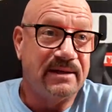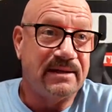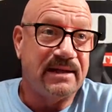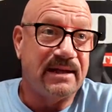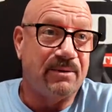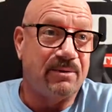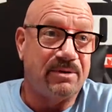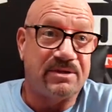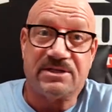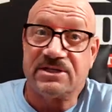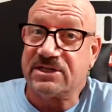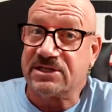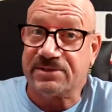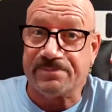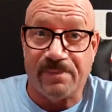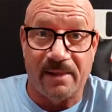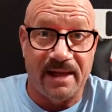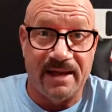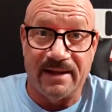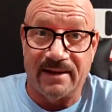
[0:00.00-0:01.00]
It would
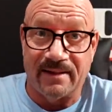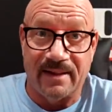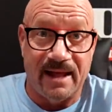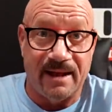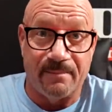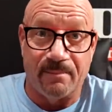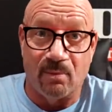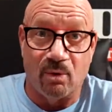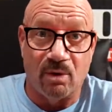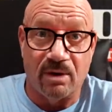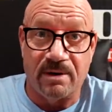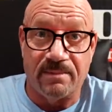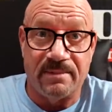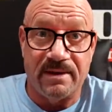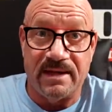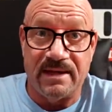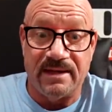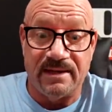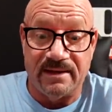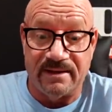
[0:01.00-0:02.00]
explain a lot more to
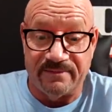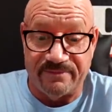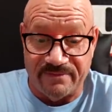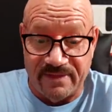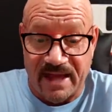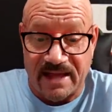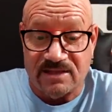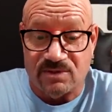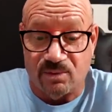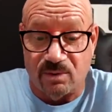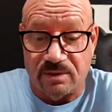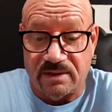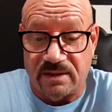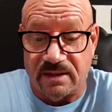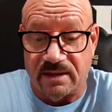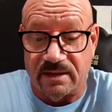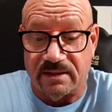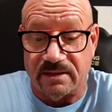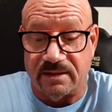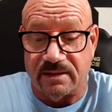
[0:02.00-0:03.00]
me if that's what
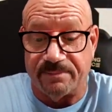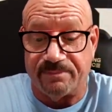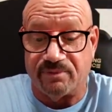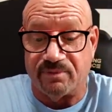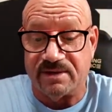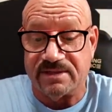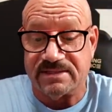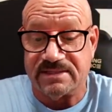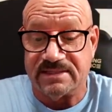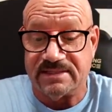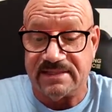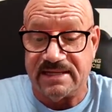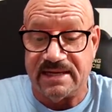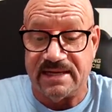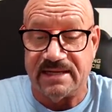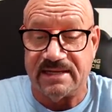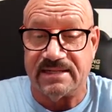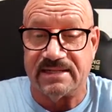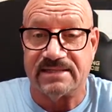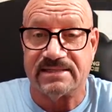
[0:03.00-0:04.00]
the prison
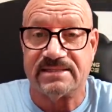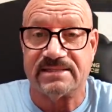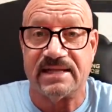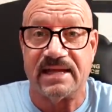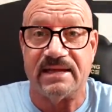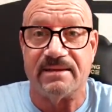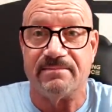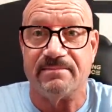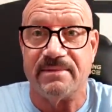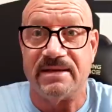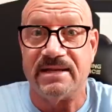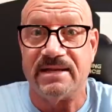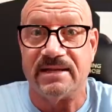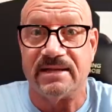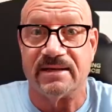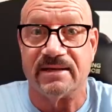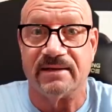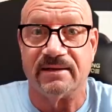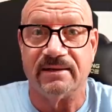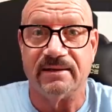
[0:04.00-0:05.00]
did. The state
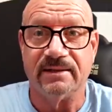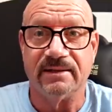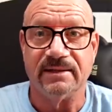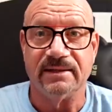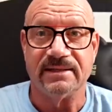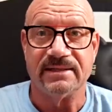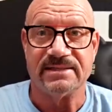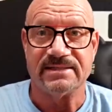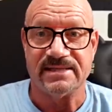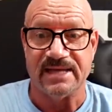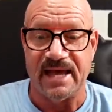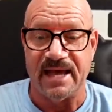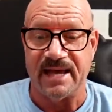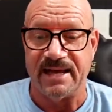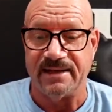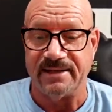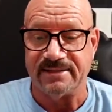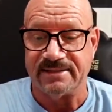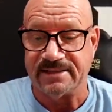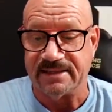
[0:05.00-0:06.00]
media
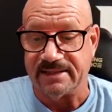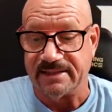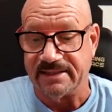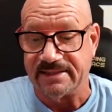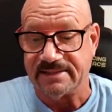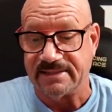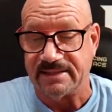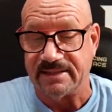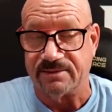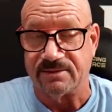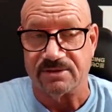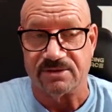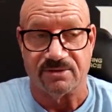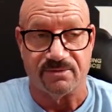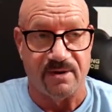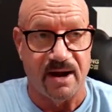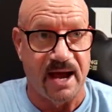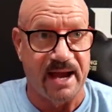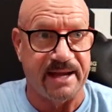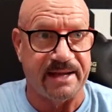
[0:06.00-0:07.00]
said, listen, there was a
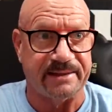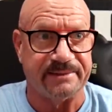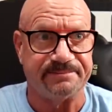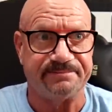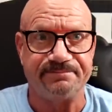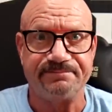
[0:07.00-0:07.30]
riot.